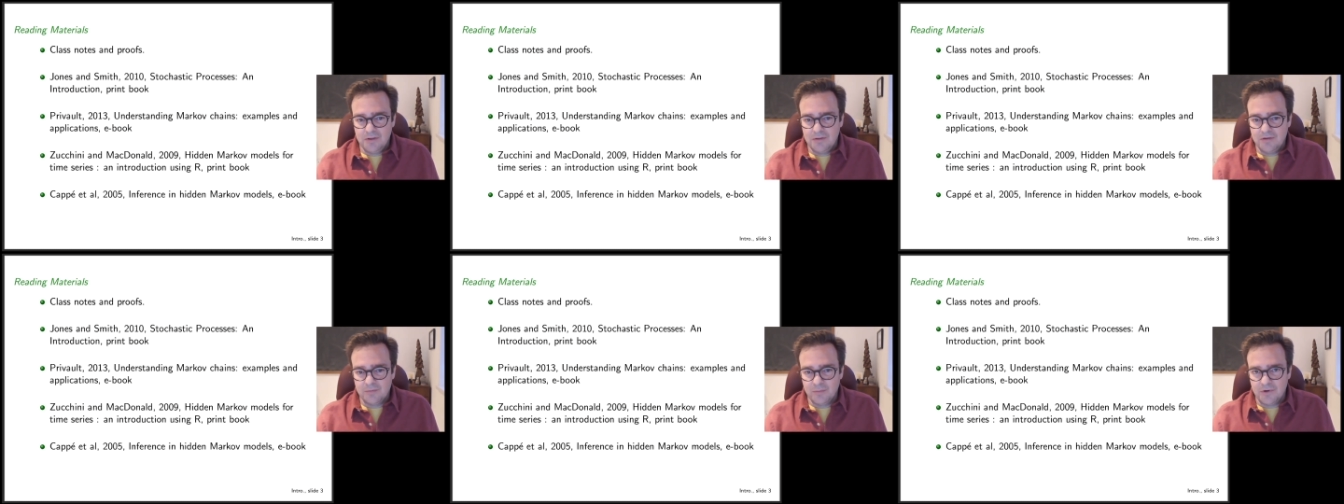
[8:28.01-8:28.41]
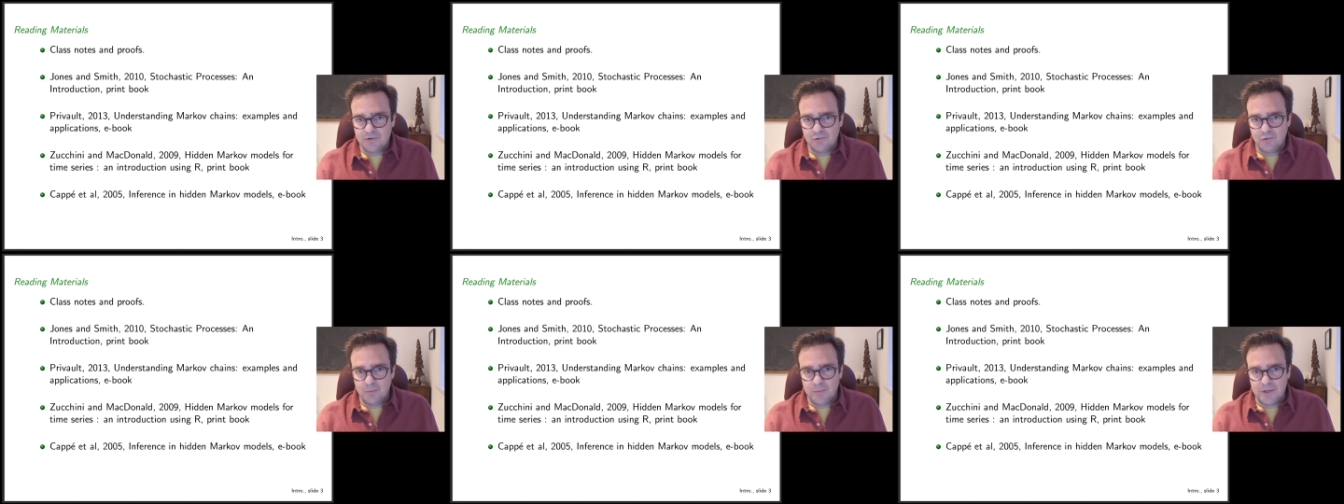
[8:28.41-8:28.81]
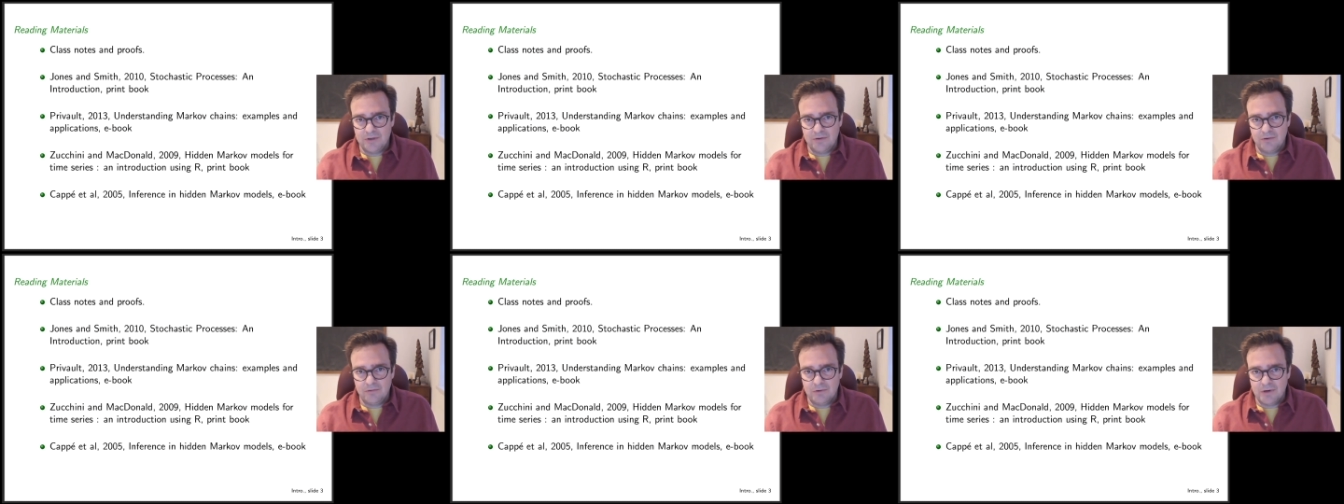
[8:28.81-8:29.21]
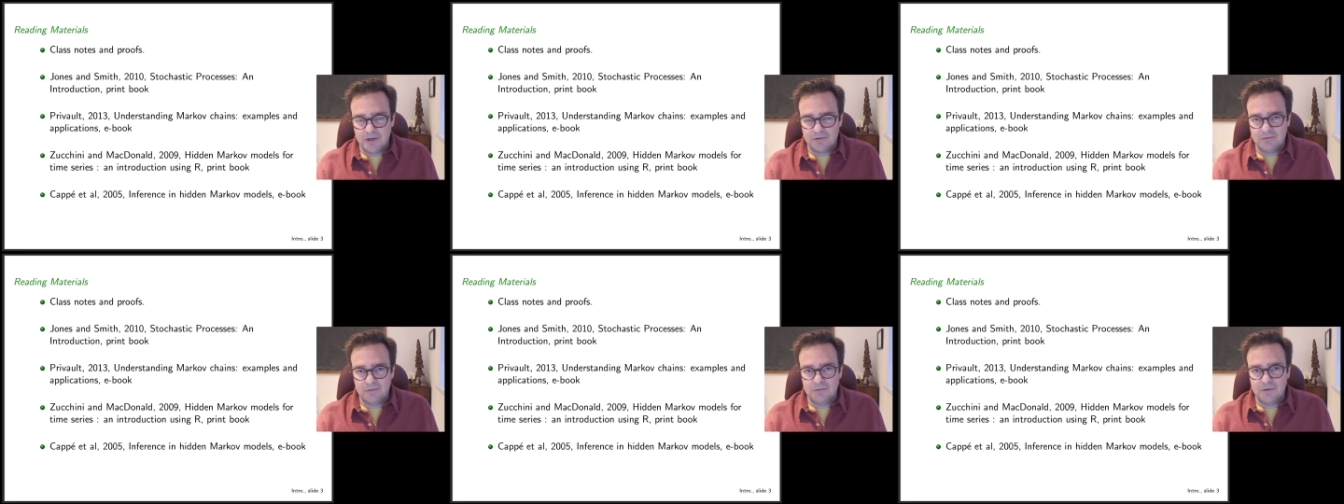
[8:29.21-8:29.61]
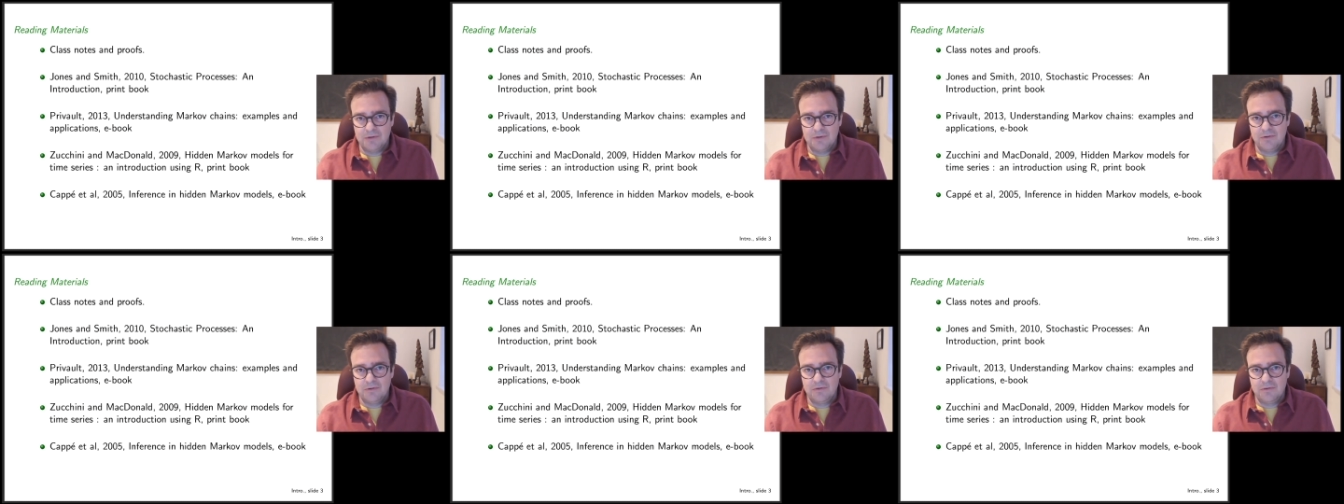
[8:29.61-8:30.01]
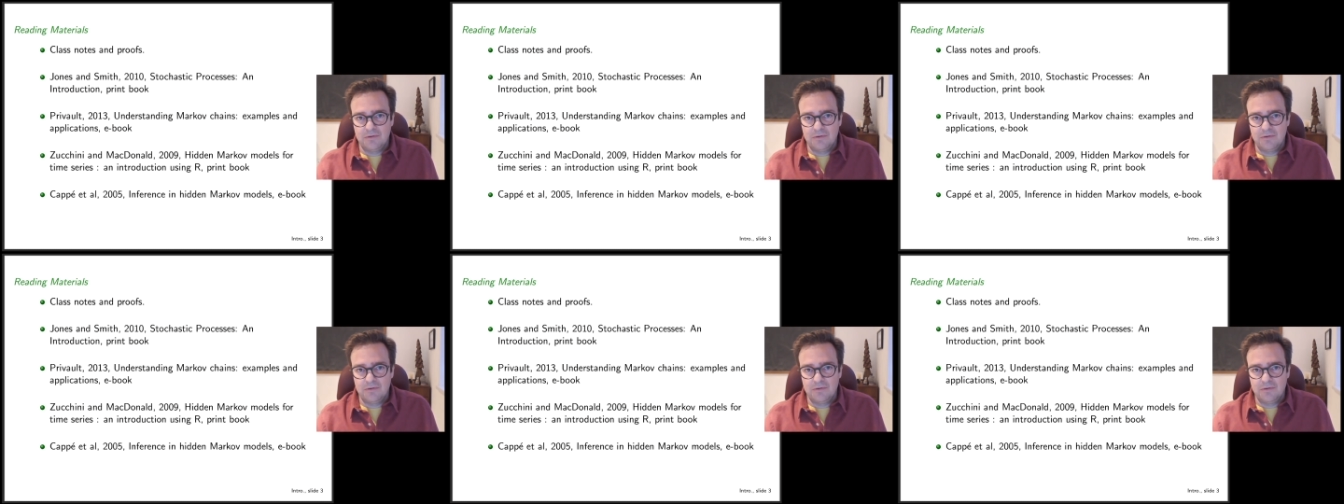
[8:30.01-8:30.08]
this module might gradually